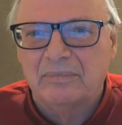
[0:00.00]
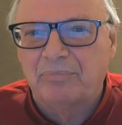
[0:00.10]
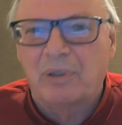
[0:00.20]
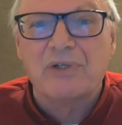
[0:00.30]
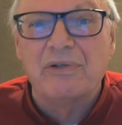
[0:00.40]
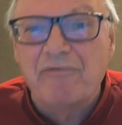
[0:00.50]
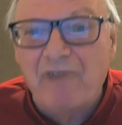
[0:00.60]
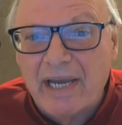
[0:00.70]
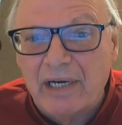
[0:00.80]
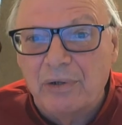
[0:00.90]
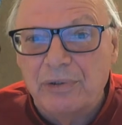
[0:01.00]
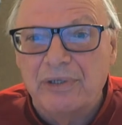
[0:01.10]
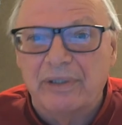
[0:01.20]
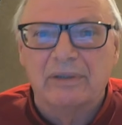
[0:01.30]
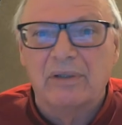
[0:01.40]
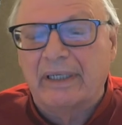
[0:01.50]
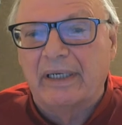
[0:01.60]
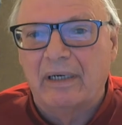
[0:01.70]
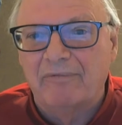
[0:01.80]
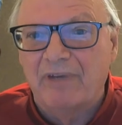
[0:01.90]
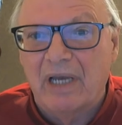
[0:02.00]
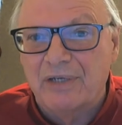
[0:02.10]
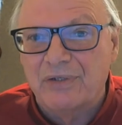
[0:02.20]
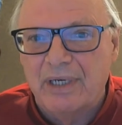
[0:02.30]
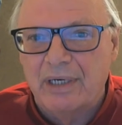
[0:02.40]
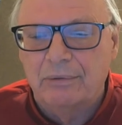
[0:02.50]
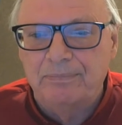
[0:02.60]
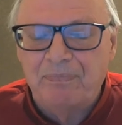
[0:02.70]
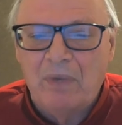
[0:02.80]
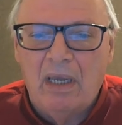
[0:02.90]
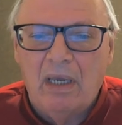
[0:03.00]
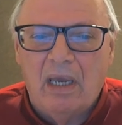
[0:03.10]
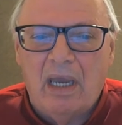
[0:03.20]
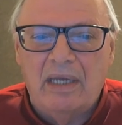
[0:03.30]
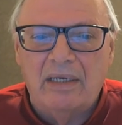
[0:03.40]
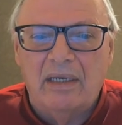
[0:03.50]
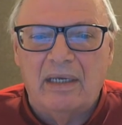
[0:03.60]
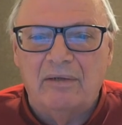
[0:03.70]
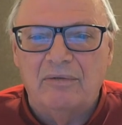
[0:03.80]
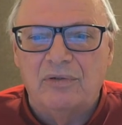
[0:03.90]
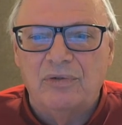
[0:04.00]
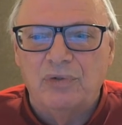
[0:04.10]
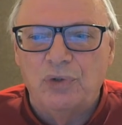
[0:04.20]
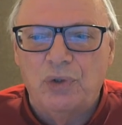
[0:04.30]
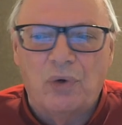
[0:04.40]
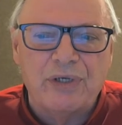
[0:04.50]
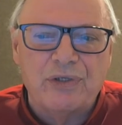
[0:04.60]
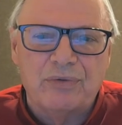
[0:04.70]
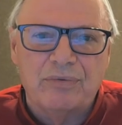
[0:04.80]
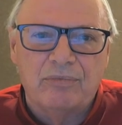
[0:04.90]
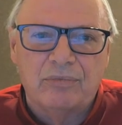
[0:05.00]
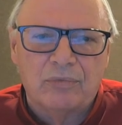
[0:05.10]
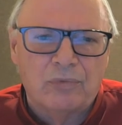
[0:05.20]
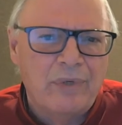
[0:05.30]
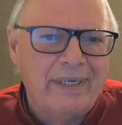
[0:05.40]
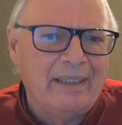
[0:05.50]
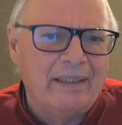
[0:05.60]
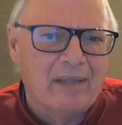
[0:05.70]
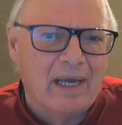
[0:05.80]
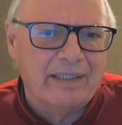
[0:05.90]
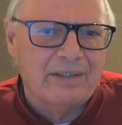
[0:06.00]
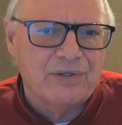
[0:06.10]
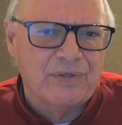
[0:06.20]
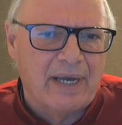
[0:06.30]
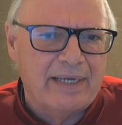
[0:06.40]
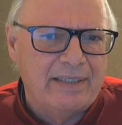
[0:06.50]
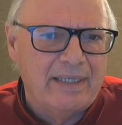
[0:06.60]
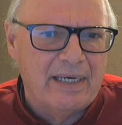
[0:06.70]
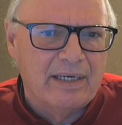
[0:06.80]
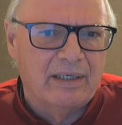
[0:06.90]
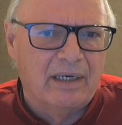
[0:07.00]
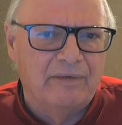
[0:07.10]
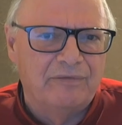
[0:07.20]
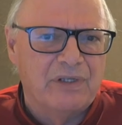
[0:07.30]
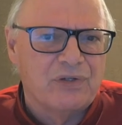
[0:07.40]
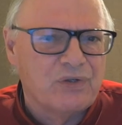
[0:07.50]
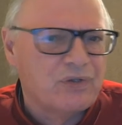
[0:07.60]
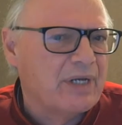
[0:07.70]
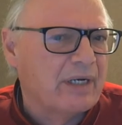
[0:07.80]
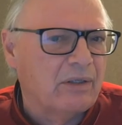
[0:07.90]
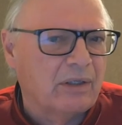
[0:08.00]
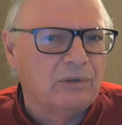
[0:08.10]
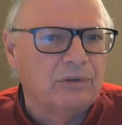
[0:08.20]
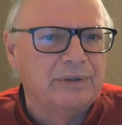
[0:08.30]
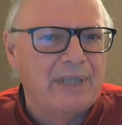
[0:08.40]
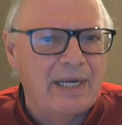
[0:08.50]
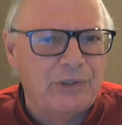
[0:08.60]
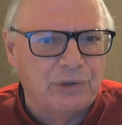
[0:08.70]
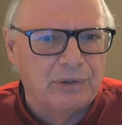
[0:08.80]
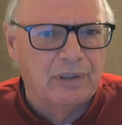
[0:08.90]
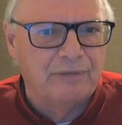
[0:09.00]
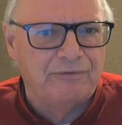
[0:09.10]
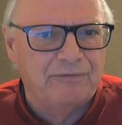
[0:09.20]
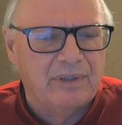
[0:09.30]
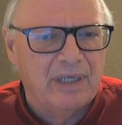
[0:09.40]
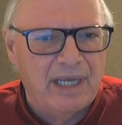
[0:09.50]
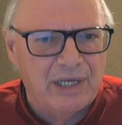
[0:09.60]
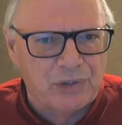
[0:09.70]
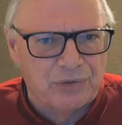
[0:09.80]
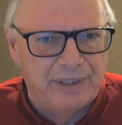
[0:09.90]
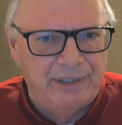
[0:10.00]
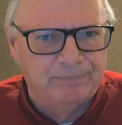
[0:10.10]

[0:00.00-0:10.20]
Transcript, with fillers: person, Vico, you can look it up, V-I-C-O, and, and Joyce really liked his idea of the cyclical nature of history.